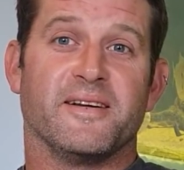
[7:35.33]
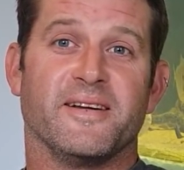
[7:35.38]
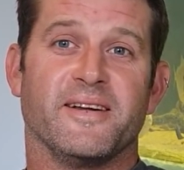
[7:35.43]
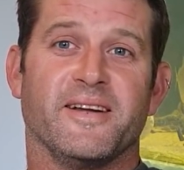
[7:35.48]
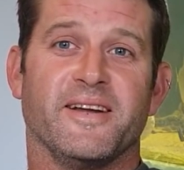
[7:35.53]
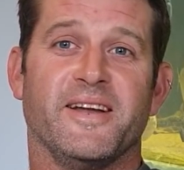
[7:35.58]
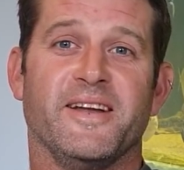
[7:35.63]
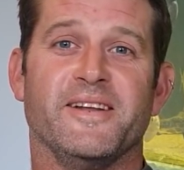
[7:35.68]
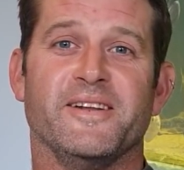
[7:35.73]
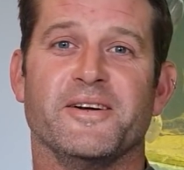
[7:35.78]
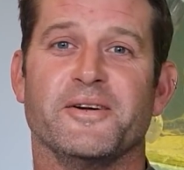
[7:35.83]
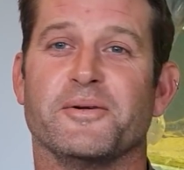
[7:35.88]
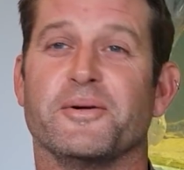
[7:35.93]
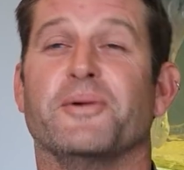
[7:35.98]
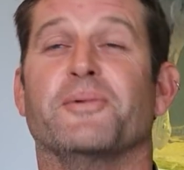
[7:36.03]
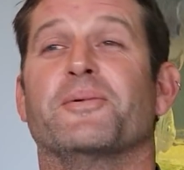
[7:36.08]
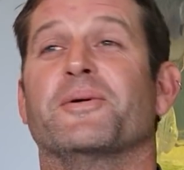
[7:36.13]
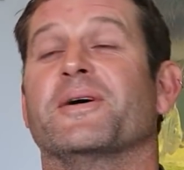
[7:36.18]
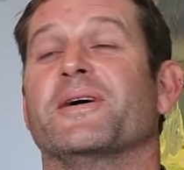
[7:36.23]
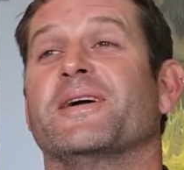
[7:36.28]
he
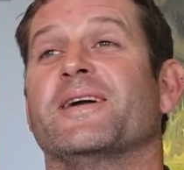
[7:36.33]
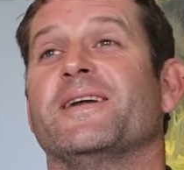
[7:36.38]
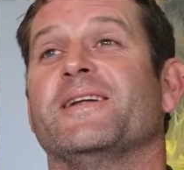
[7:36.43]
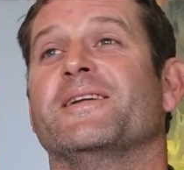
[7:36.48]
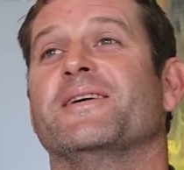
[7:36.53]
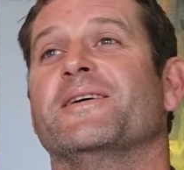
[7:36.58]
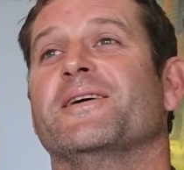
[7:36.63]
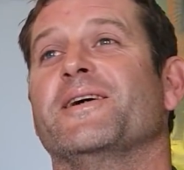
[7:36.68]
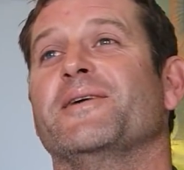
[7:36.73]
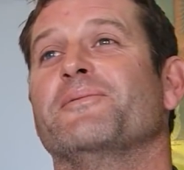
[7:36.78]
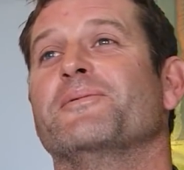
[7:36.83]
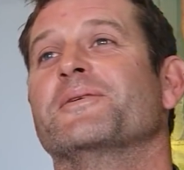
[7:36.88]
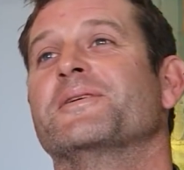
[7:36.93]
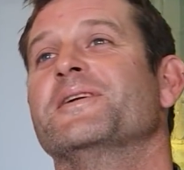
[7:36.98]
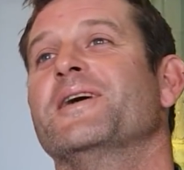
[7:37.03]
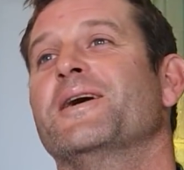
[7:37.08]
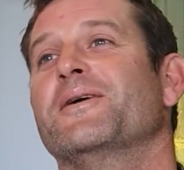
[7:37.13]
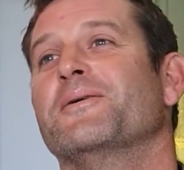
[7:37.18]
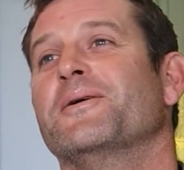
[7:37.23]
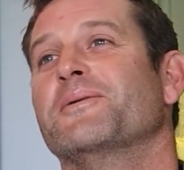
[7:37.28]
knew he would
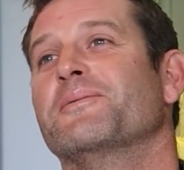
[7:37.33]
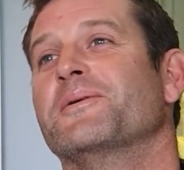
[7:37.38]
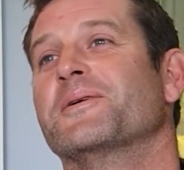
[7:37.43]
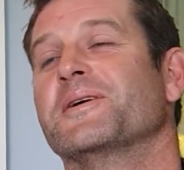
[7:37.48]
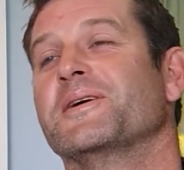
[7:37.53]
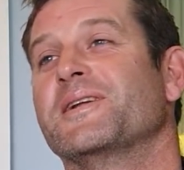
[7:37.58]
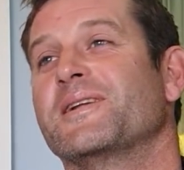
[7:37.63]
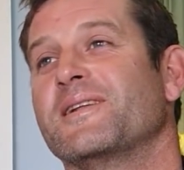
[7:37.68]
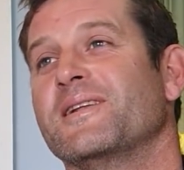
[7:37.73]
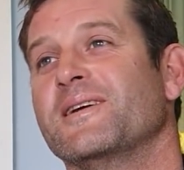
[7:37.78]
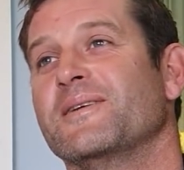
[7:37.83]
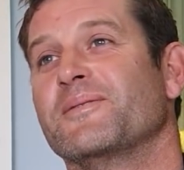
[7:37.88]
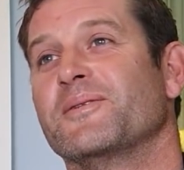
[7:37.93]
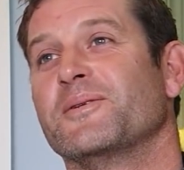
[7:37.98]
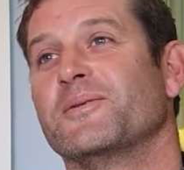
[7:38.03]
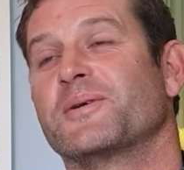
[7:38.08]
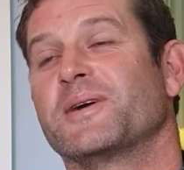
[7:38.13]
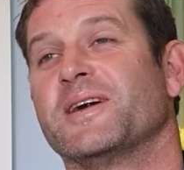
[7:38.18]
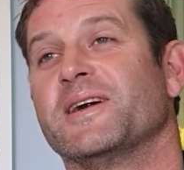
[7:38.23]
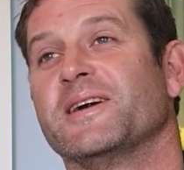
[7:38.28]
know I wanted
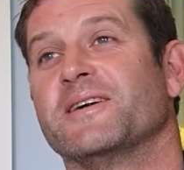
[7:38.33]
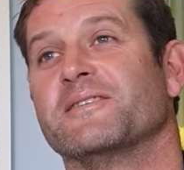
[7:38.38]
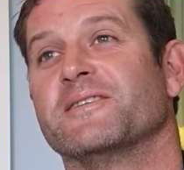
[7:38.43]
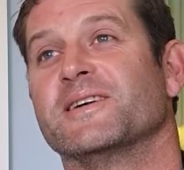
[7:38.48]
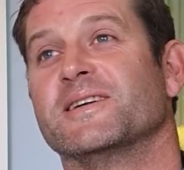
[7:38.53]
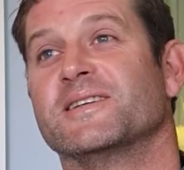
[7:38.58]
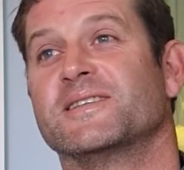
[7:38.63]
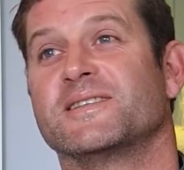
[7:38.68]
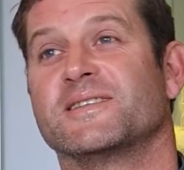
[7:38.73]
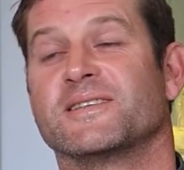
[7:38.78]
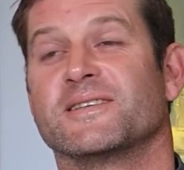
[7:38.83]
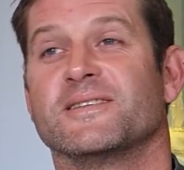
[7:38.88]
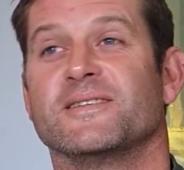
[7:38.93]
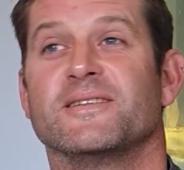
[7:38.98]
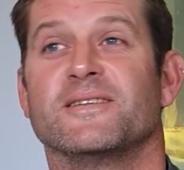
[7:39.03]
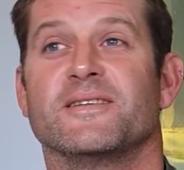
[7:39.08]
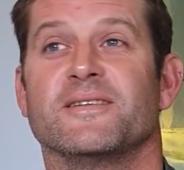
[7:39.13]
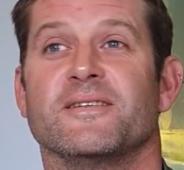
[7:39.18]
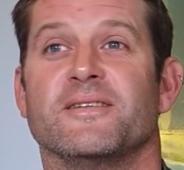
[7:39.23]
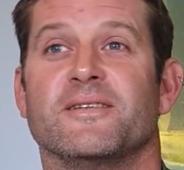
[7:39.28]
little gearys.
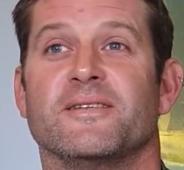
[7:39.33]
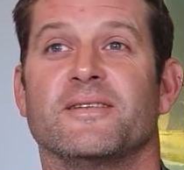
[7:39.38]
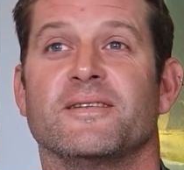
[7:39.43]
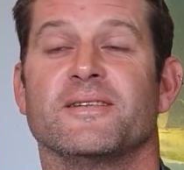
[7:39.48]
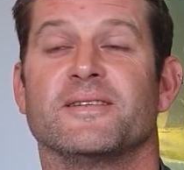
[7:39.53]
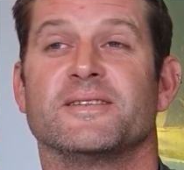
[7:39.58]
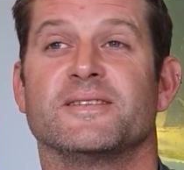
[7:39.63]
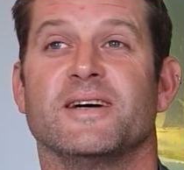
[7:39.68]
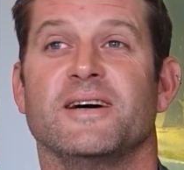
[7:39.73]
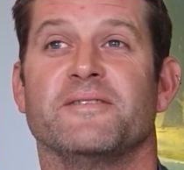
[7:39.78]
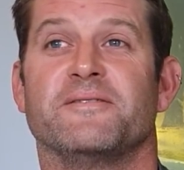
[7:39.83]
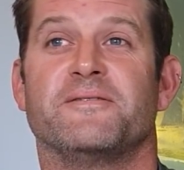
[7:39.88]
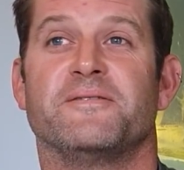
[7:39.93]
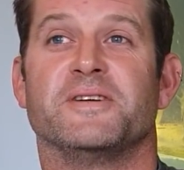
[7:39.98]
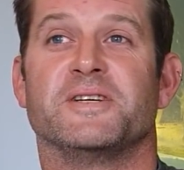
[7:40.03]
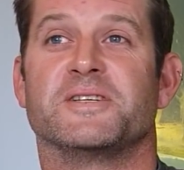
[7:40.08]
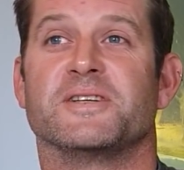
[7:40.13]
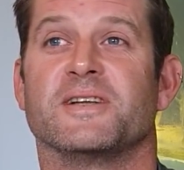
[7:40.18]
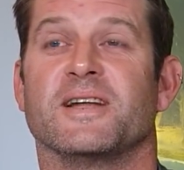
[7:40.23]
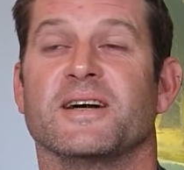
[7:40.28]
And so I
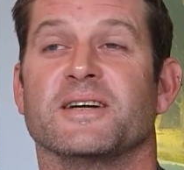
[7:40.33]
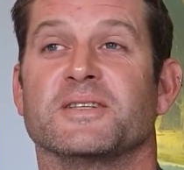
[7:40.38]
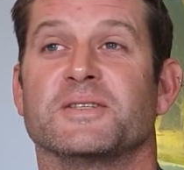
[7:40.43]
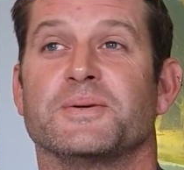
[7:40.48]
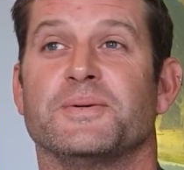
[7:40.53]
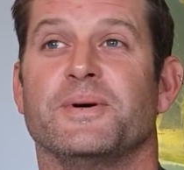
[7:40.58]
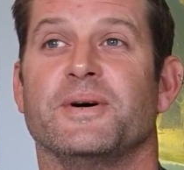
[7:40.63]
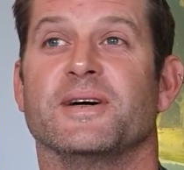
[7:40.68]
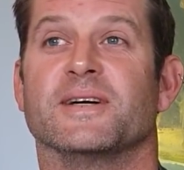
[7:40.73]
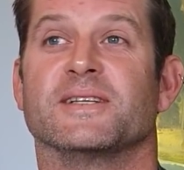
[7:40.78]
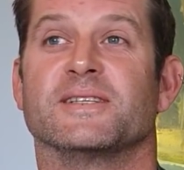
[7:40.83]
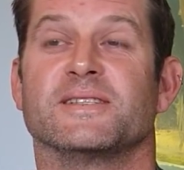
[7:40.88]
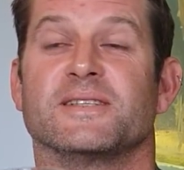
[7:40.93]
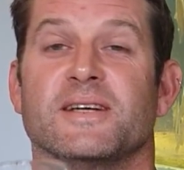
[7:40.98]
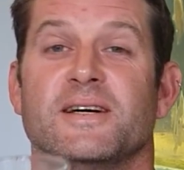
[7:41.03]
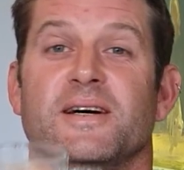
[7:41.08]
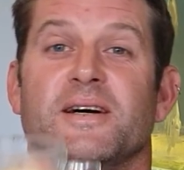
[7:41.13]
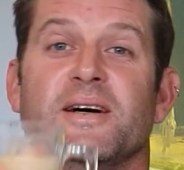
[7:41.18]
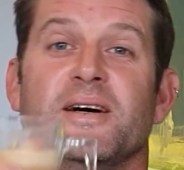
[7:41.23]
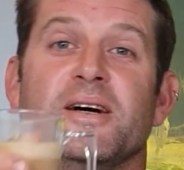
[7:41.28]
fished the lake twice,
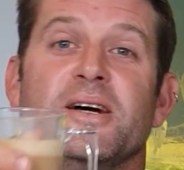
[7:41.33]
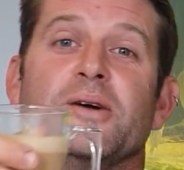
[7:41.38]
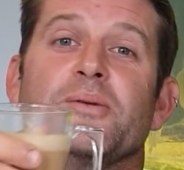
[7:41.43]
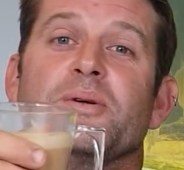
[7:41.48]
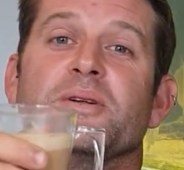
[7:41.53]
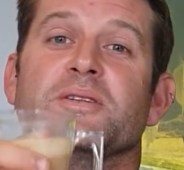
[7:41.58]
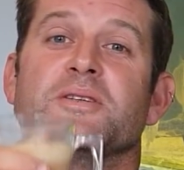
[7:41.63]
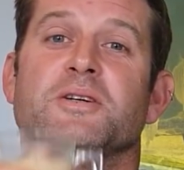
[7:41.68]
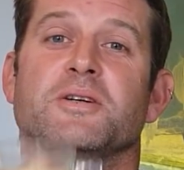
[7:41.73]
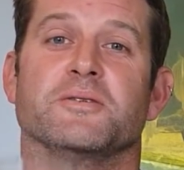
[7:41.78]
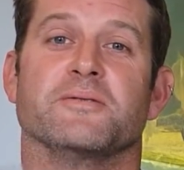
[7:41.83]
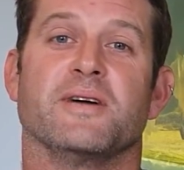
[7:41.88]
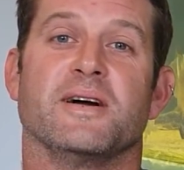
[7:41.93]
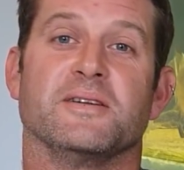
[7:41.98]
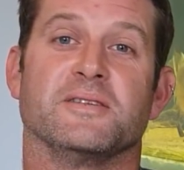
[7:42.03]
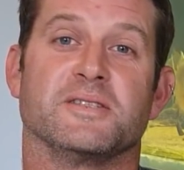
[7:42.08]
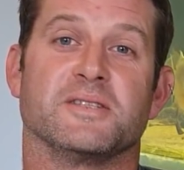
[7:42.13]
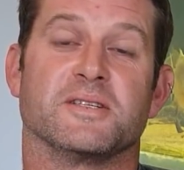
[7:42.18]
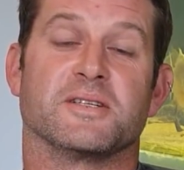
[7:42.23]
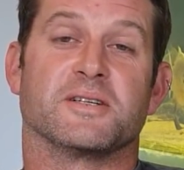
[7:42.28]
won 2
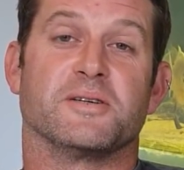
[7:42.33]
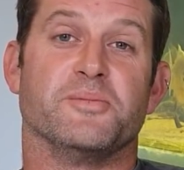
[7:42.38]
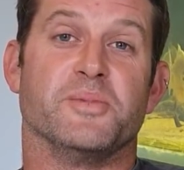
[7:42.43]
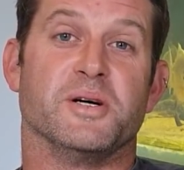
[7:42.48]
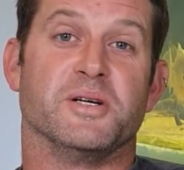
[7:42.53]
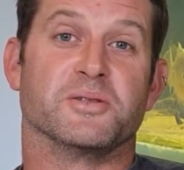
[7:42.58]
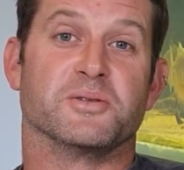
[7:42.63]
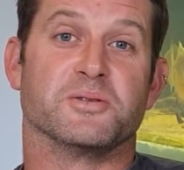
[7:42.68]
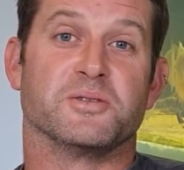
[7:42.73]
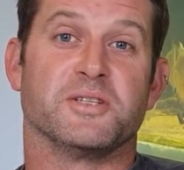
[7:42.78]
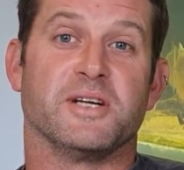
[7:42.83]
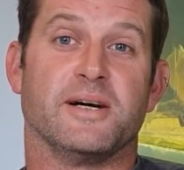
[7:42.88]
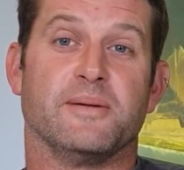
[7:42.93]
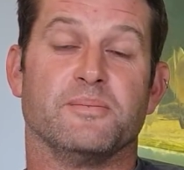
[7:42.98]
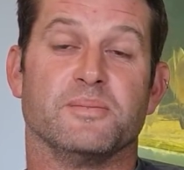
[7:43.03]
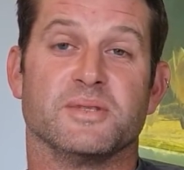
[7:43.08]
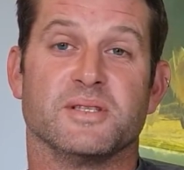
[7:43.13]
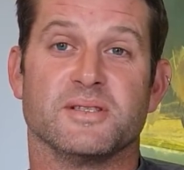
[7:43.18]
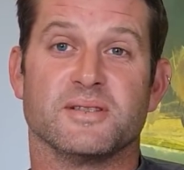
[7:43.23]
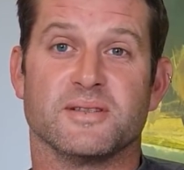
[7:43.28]
rounds of the commercial
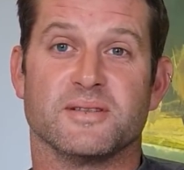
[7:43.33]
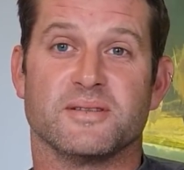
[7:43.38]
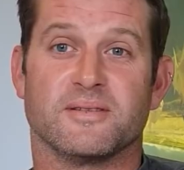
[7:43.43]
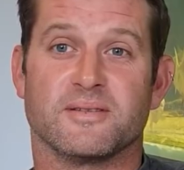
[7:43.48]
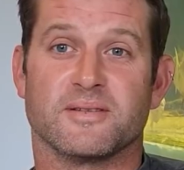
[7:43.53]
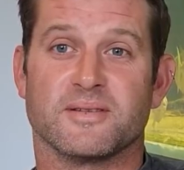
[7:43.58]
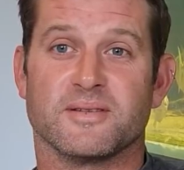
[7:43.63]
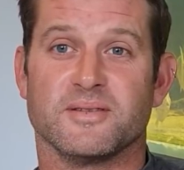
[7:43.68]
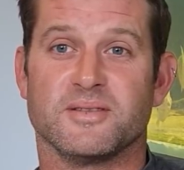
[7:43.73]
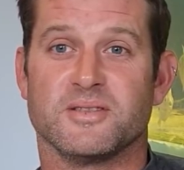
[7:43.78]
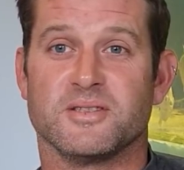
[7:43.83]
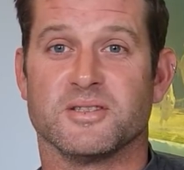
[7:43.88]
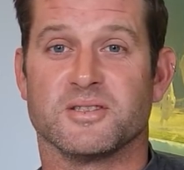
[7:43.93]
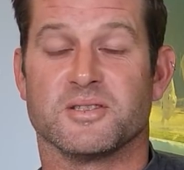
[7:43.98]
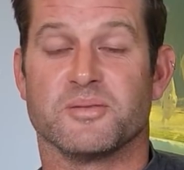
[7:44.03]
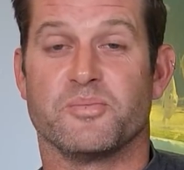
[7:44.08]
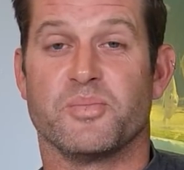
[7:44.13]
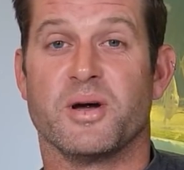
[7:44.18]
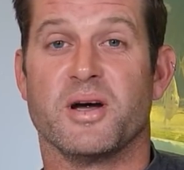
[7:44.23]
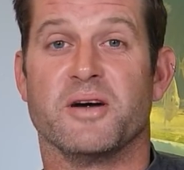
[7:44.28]
champs. It's just
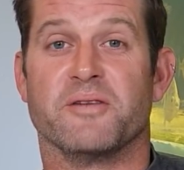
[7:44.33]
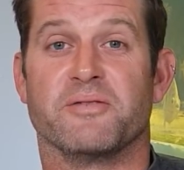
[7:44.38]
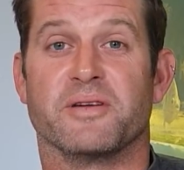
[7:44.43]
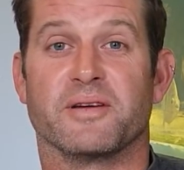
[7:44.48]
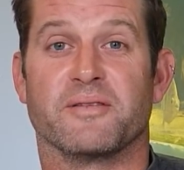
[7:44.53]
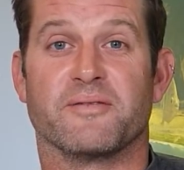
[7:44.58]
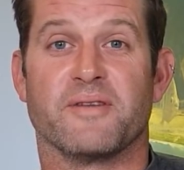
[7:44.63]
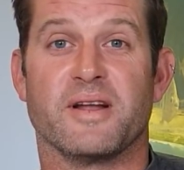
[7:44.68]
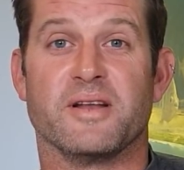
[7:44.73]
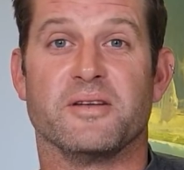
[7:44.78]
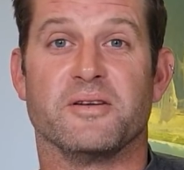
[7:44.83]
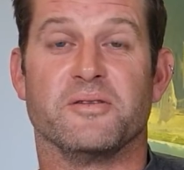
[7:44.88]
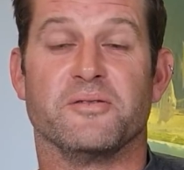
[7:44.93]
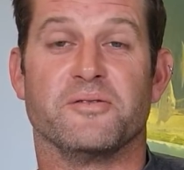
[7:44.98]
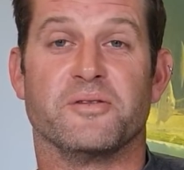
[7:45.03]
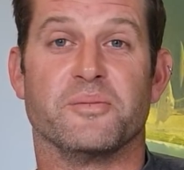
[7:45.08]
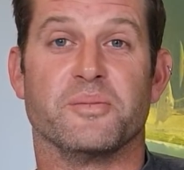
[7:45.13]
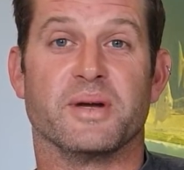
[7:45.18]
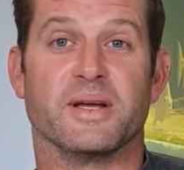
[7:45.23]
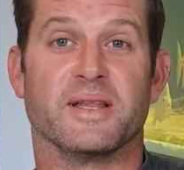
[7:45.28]
a perfect venue
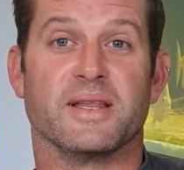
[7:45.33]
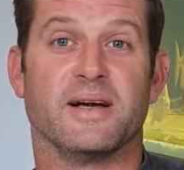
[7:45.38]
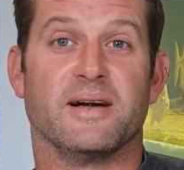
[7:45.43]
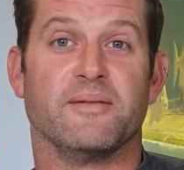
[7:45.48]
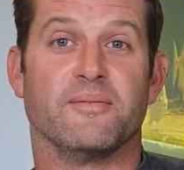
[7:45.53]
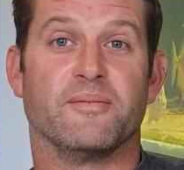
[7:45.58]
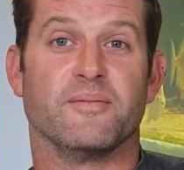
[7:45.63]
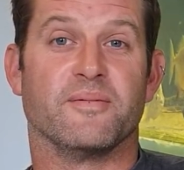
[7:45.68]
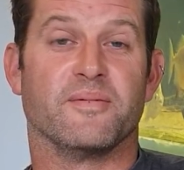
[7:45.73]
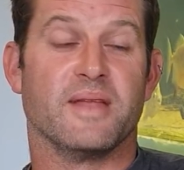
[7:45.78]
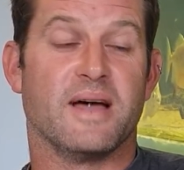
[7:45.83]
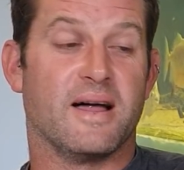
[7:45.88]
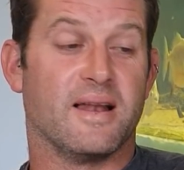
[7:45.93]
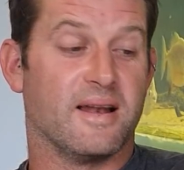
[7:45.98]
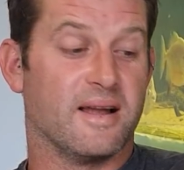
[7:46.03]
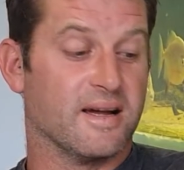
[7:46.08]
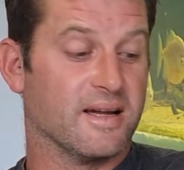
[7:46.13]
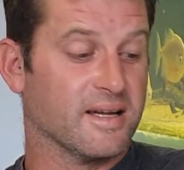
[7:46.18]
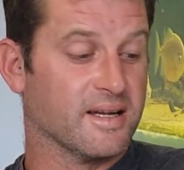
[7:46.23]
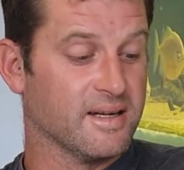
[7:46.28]
for me, that
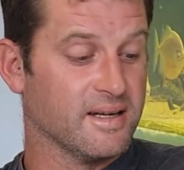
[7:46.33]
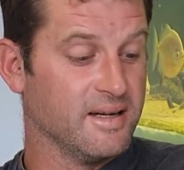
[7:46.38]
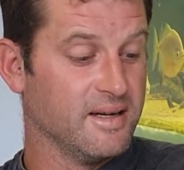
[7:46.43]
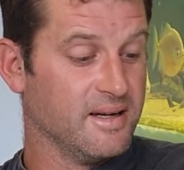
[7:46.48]
lake.